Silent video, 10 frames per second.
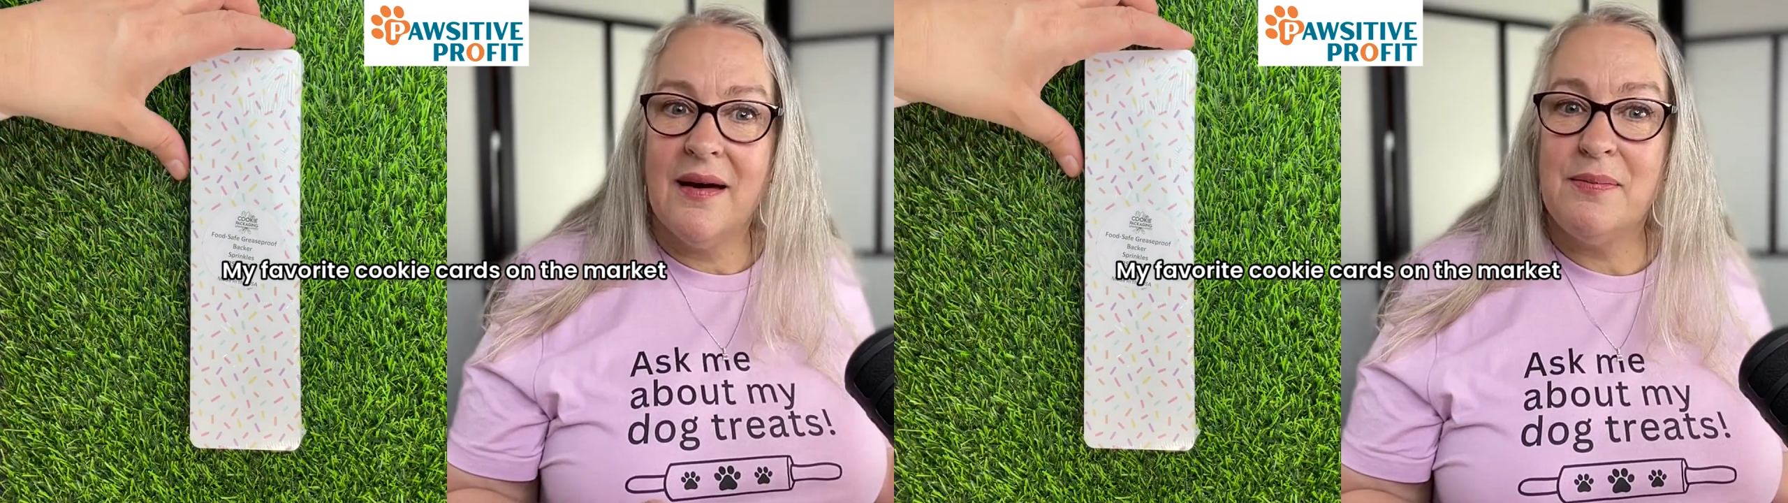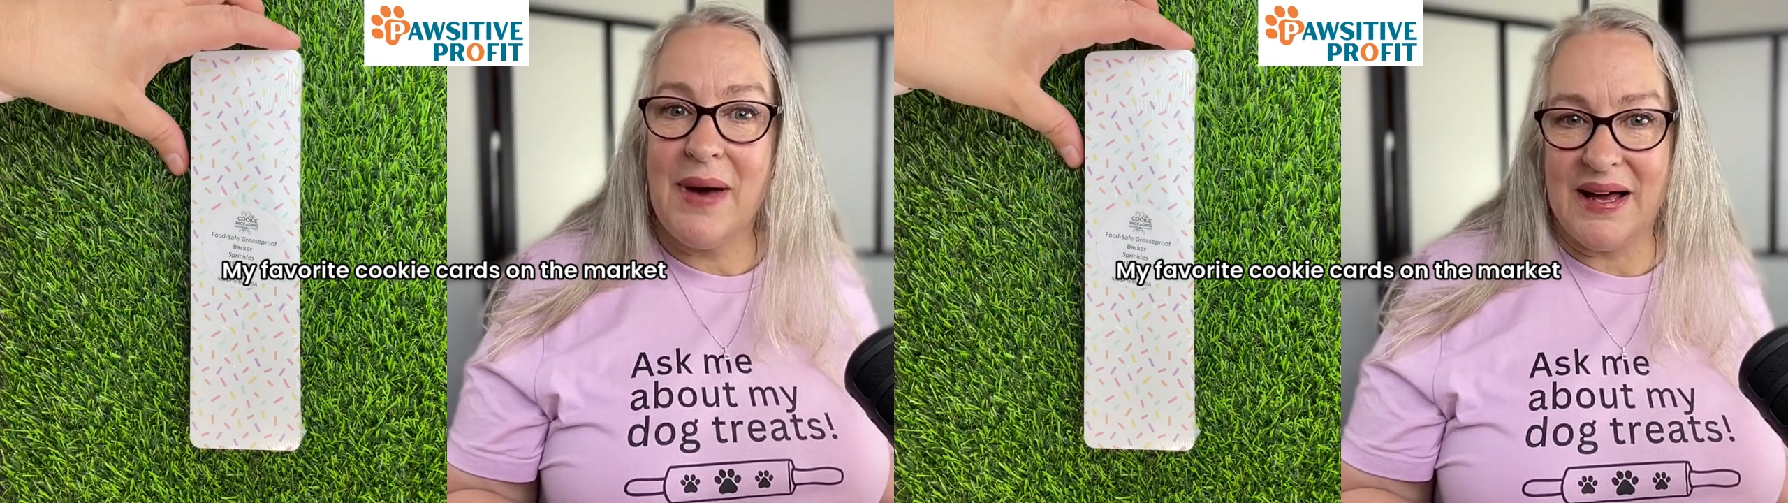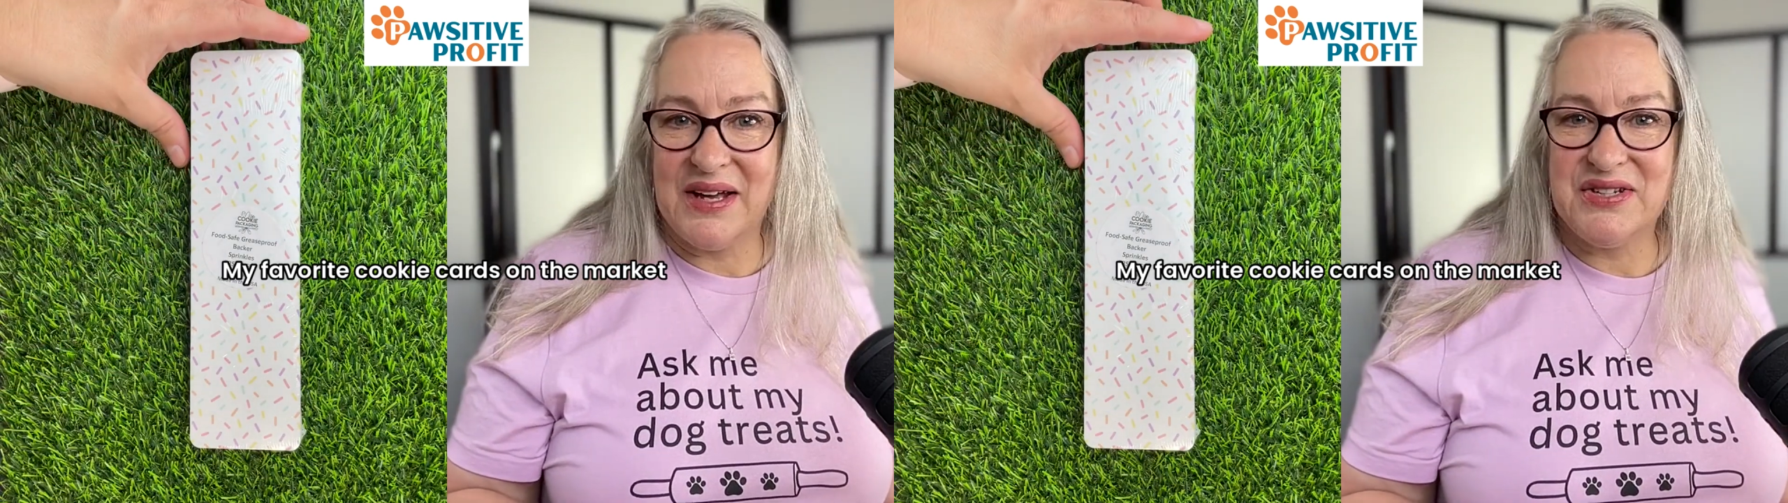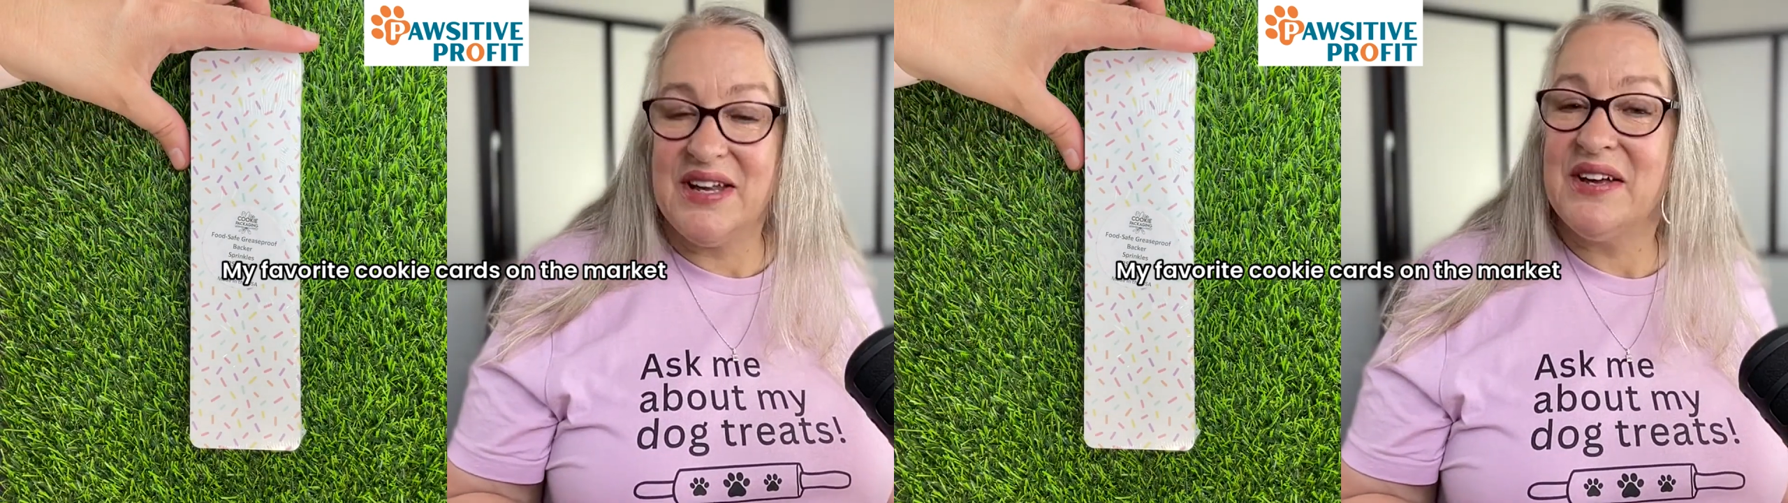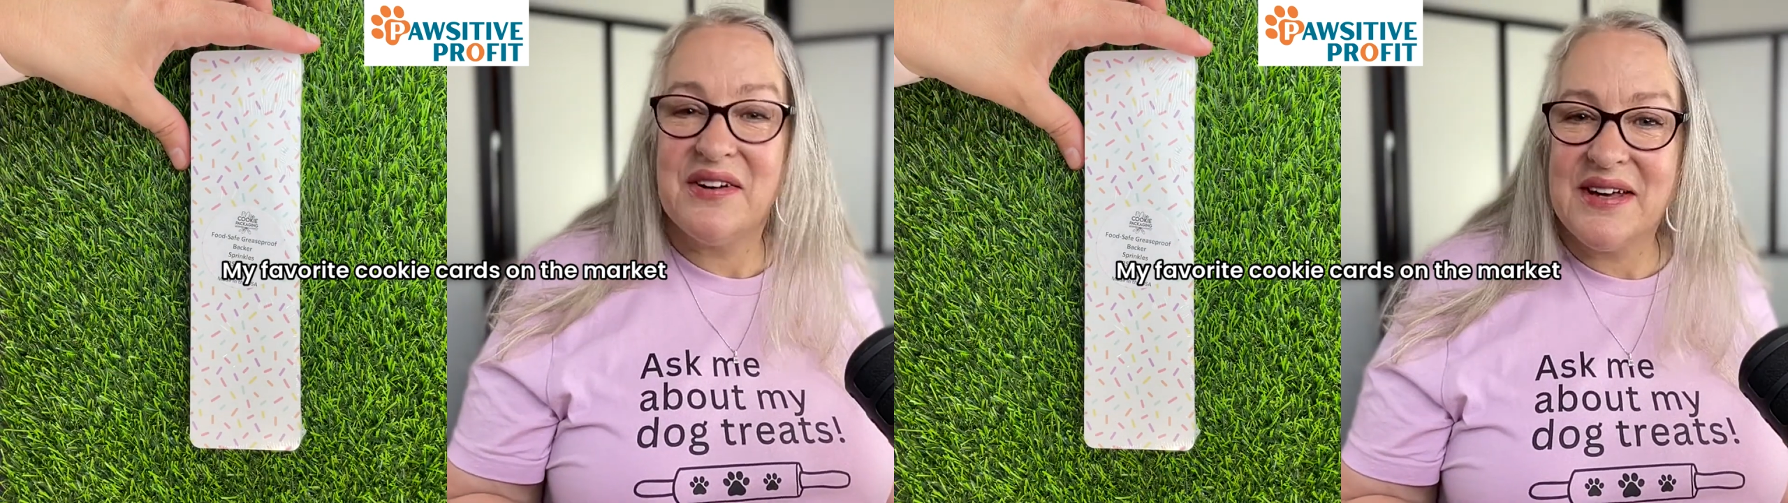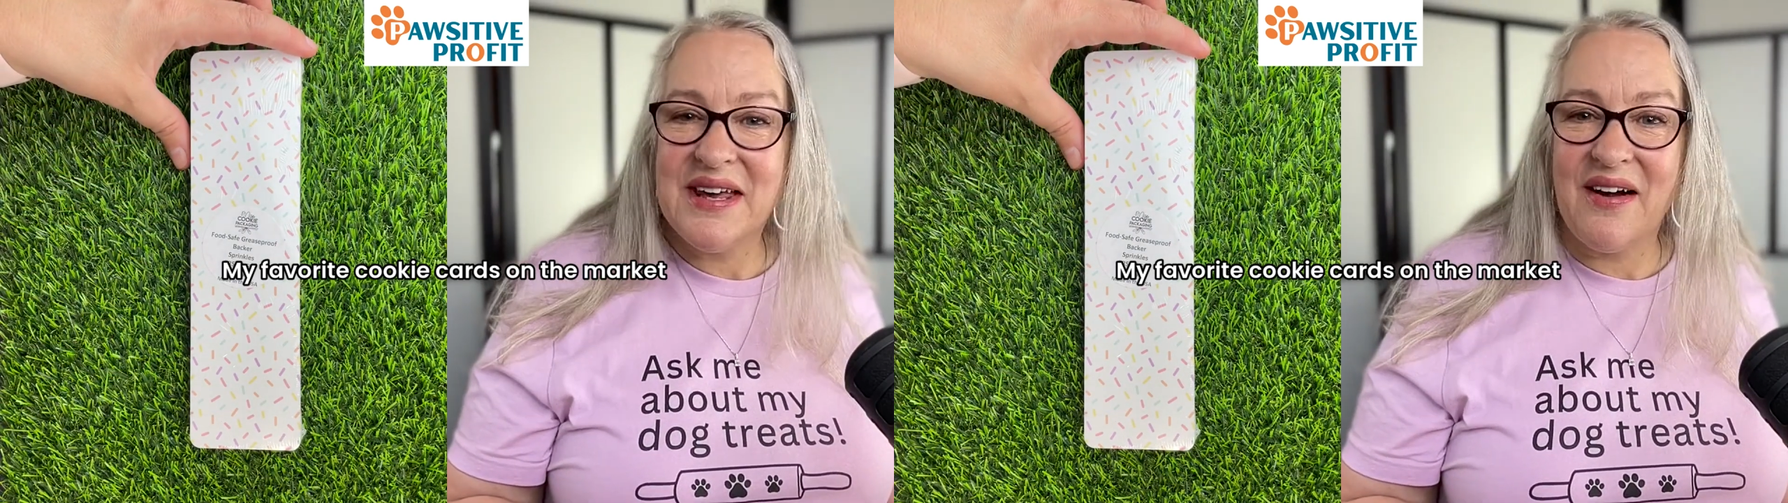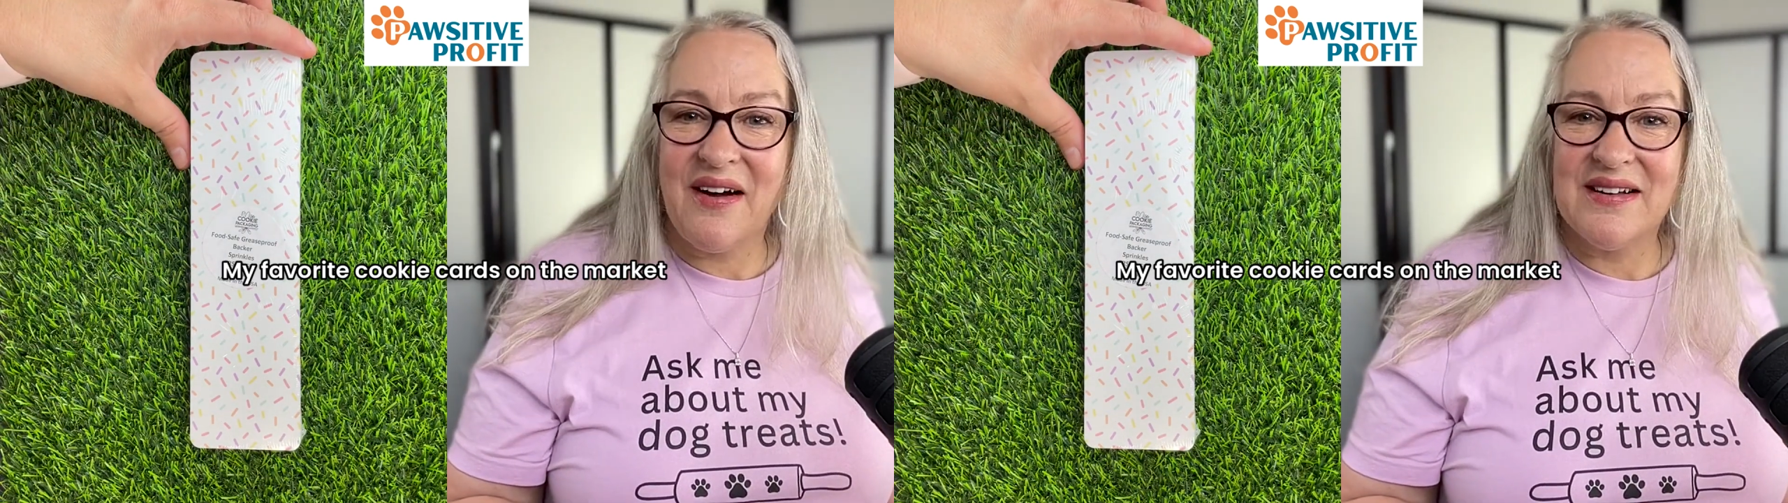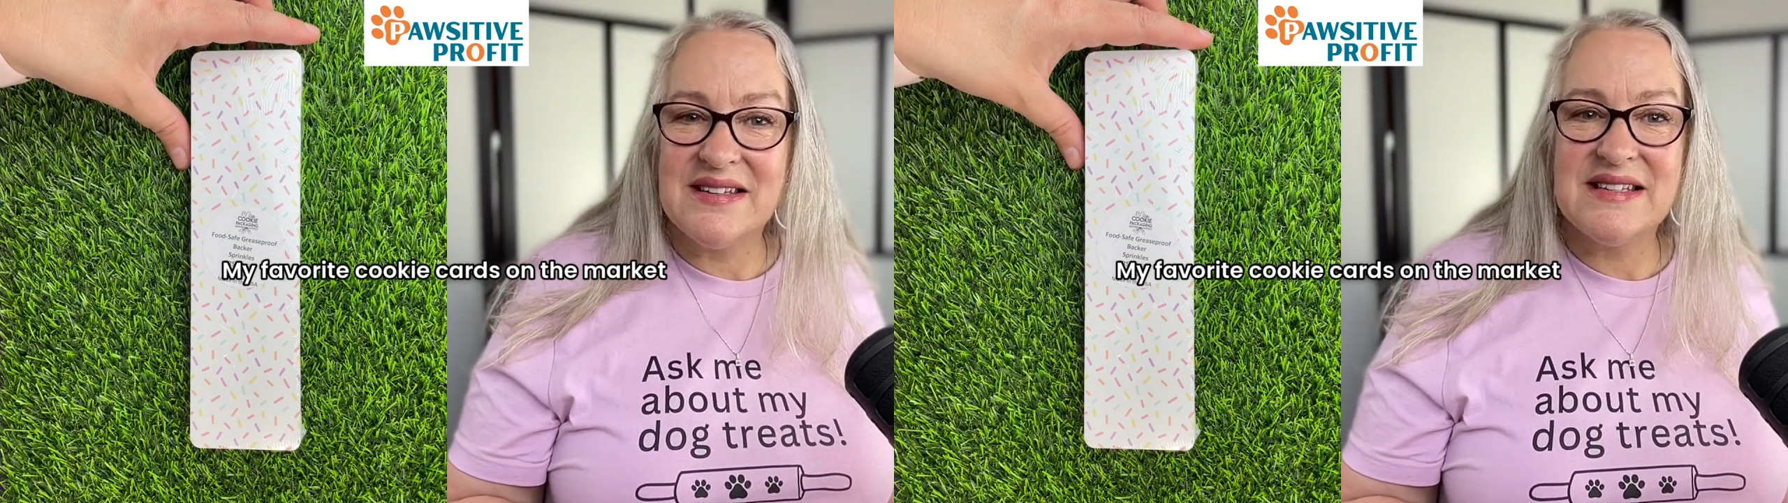packaging cookie
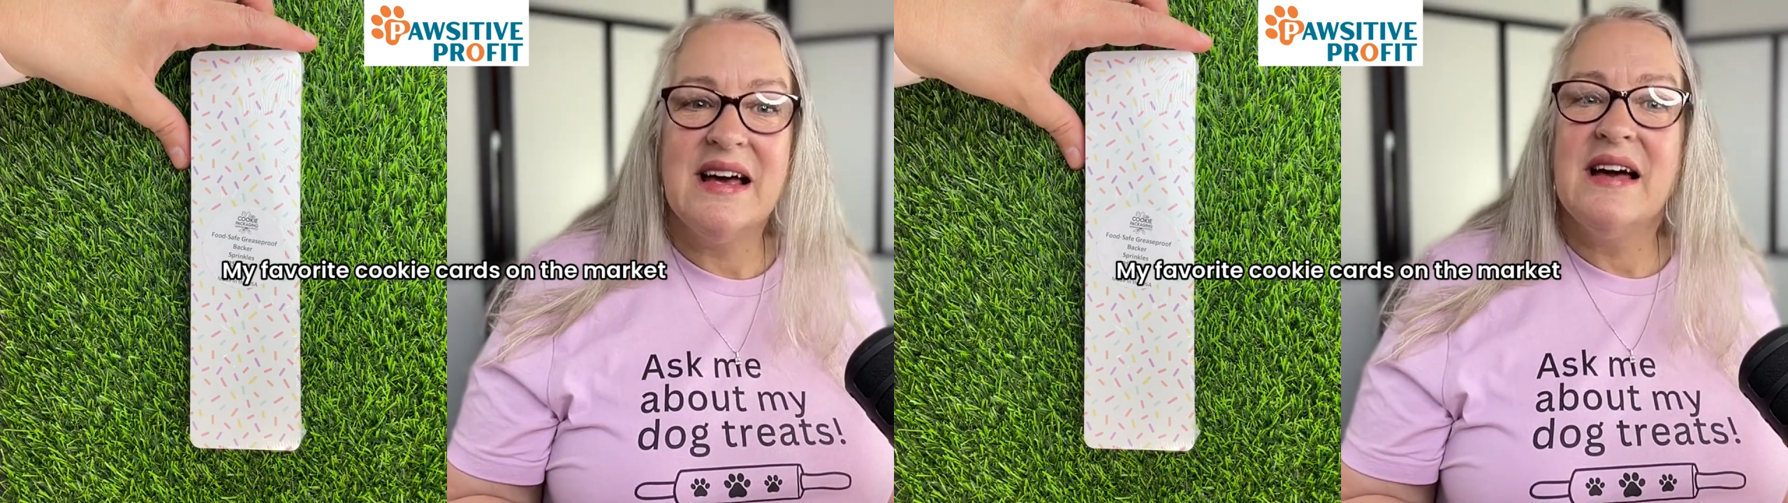cards.